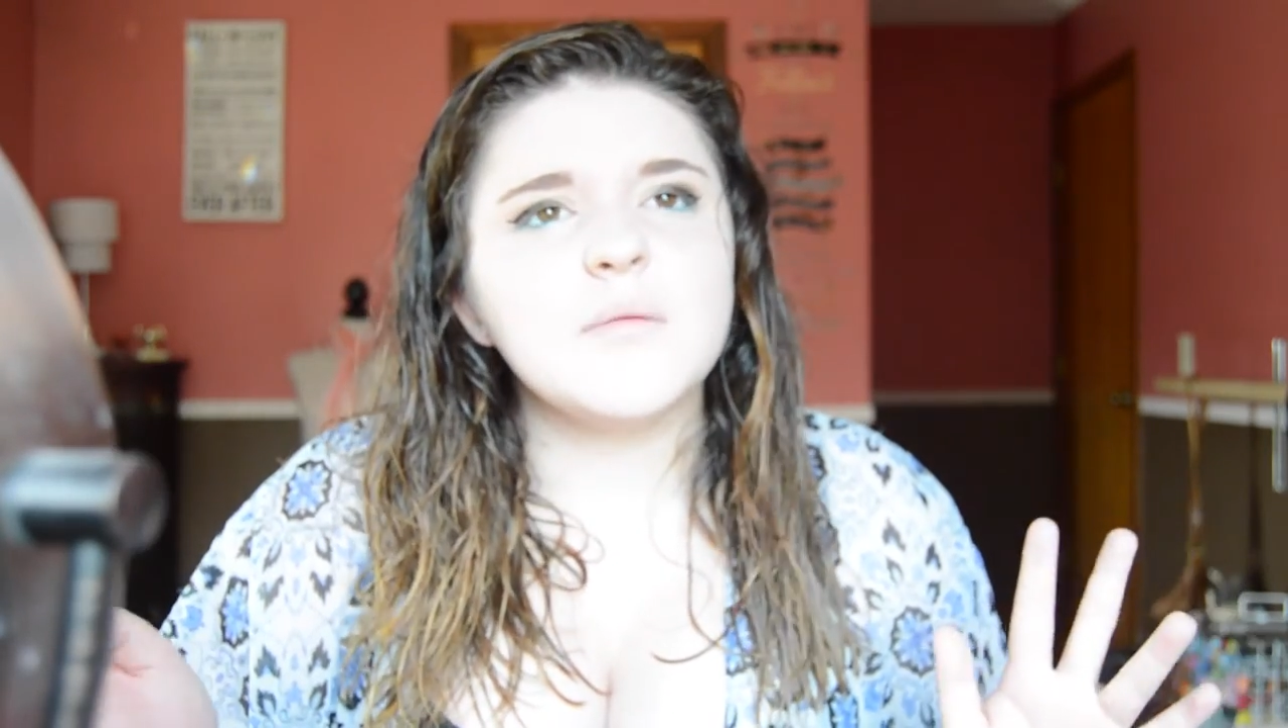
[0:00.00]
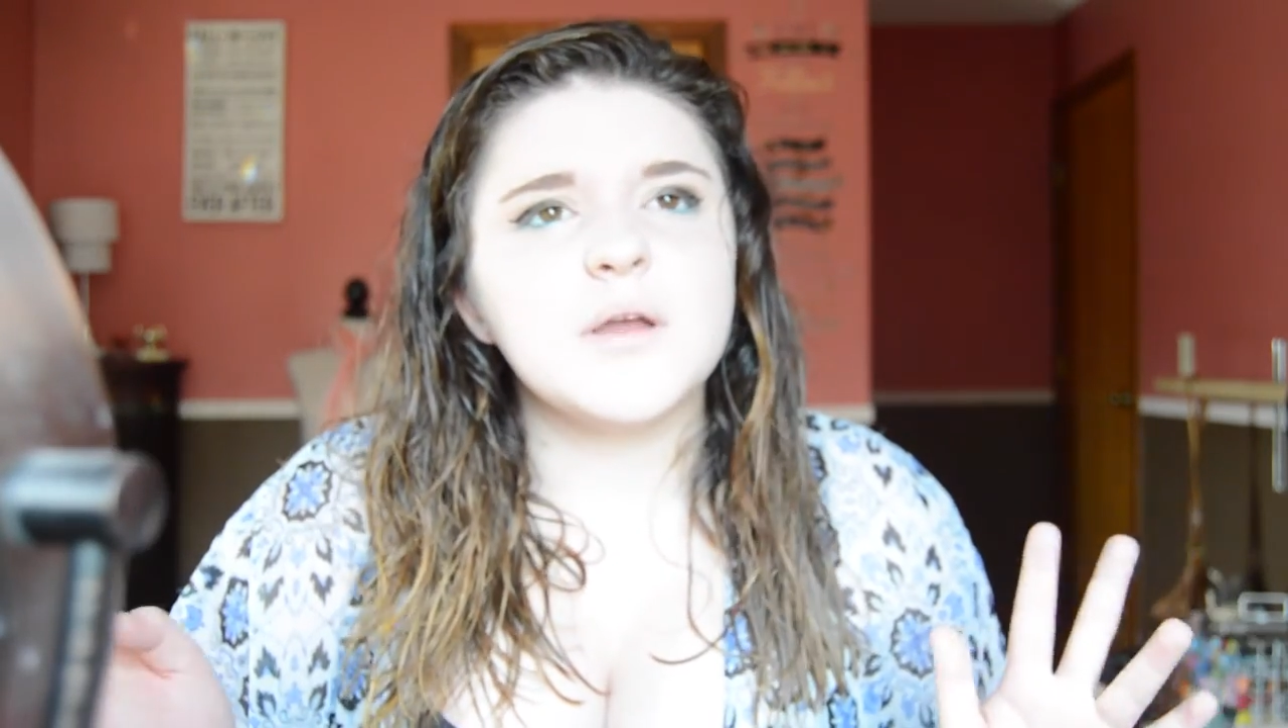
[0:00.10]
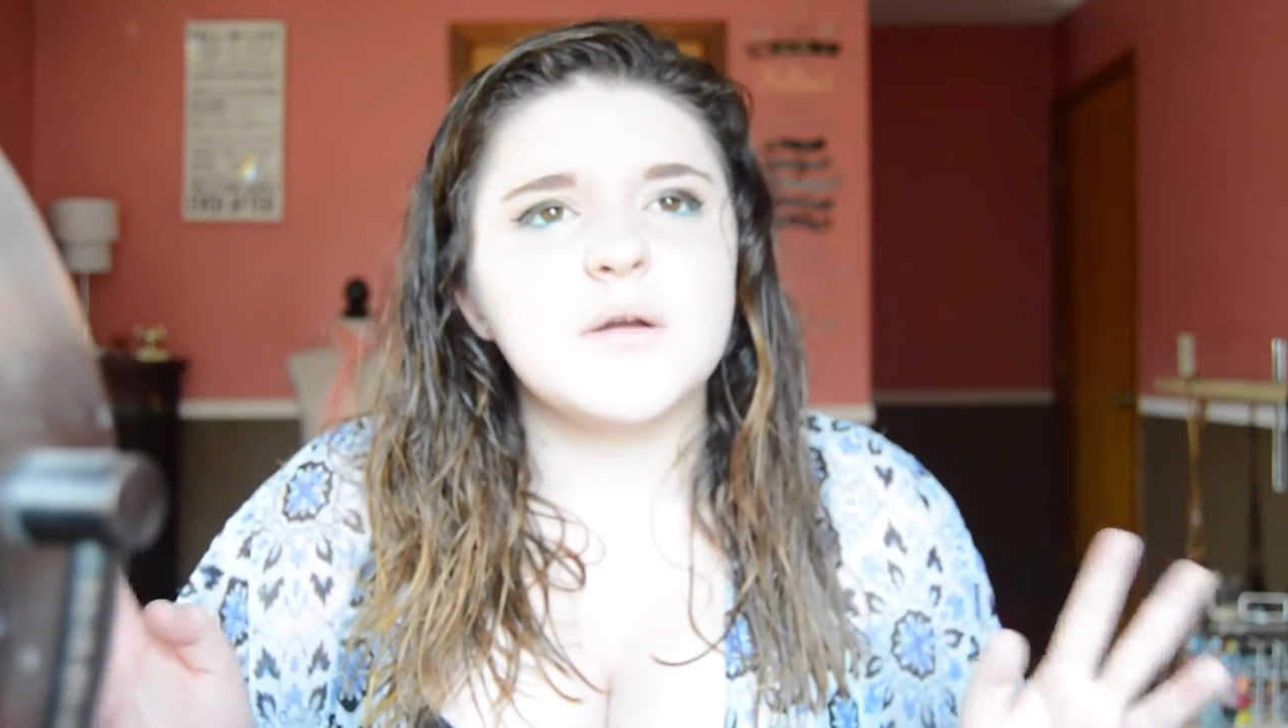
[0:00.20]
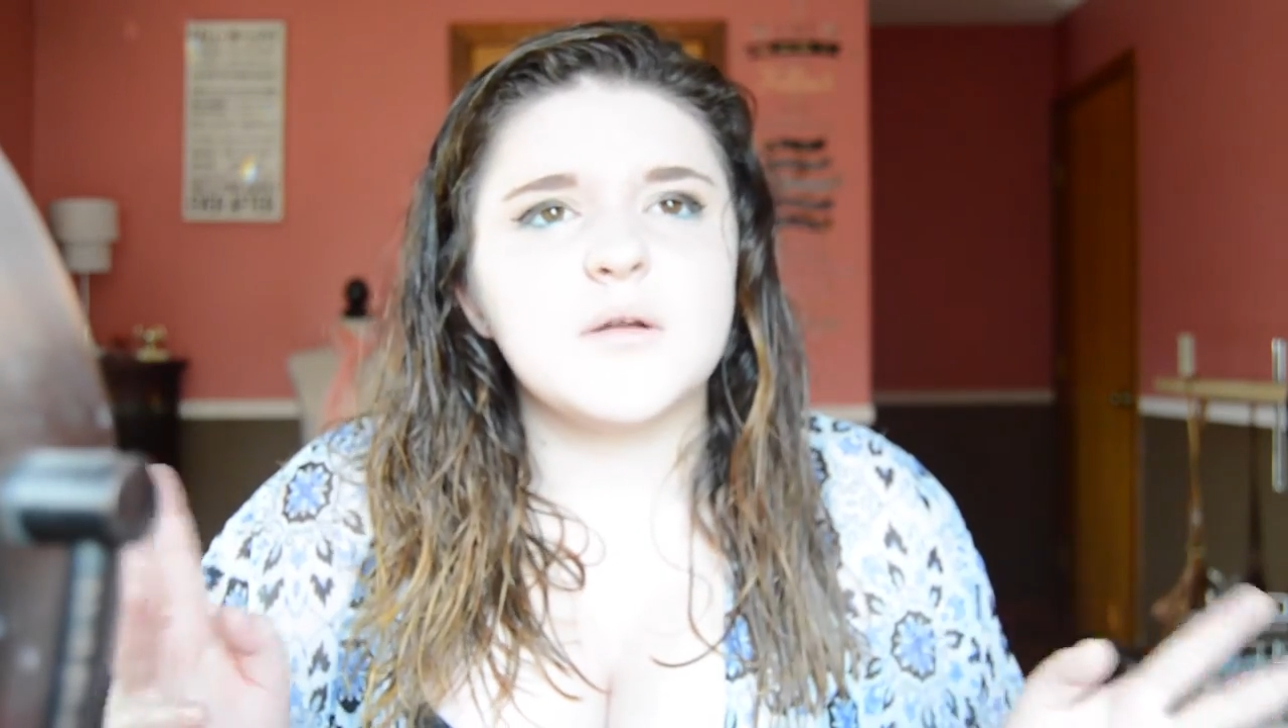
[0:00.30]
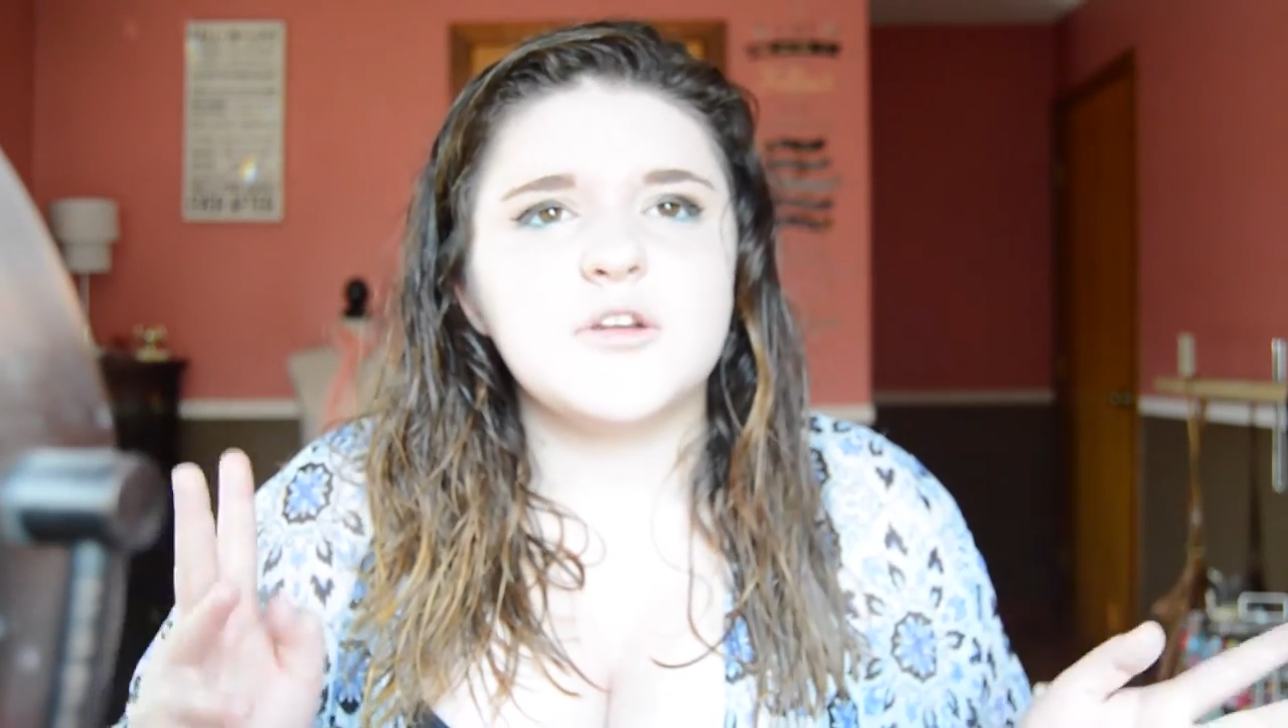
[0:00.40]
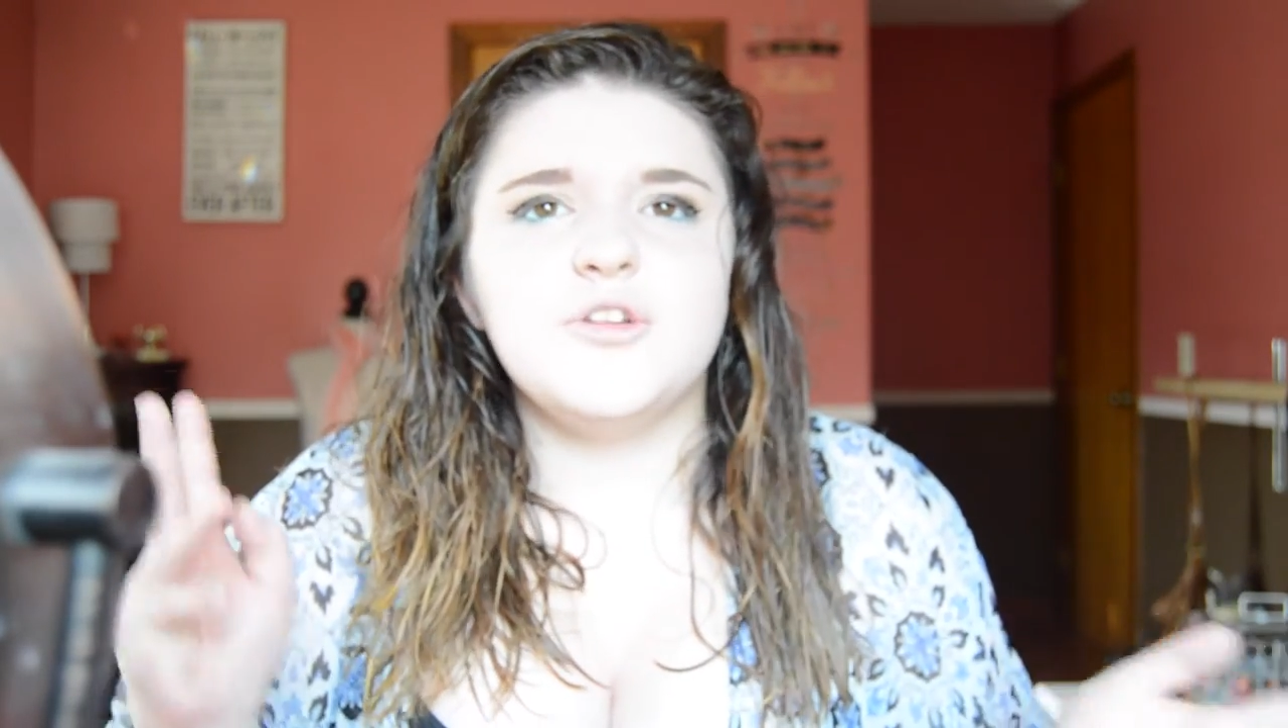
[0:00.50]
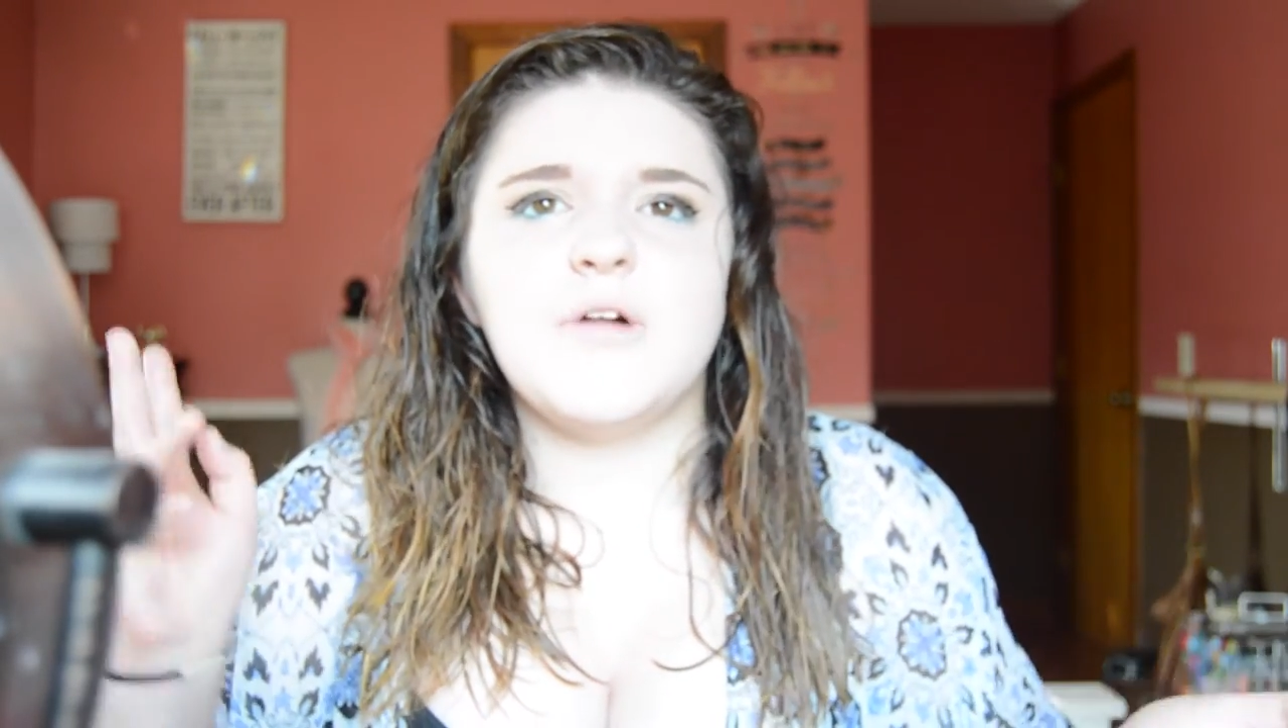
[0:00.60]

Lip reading: gonna do